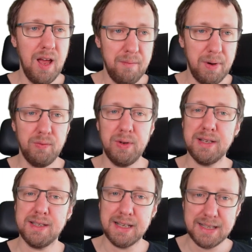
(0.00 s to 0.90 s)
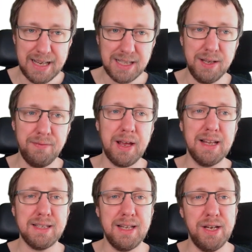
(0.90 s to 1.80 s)
But with the successive
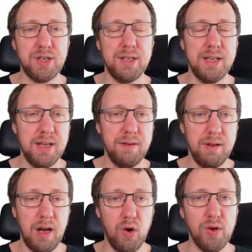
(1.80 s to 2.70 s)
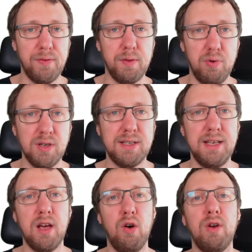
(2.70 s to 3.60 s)
cancellation out-of-the-box
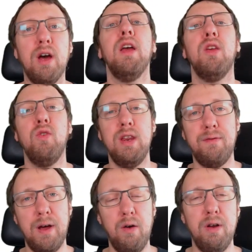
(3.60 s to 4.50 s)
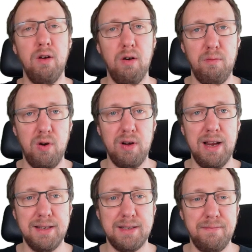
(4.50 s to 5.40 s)
decoder, you need very long block
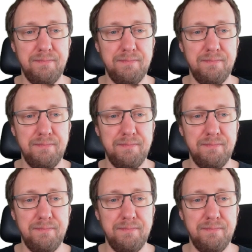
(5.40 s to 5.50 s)
lengths.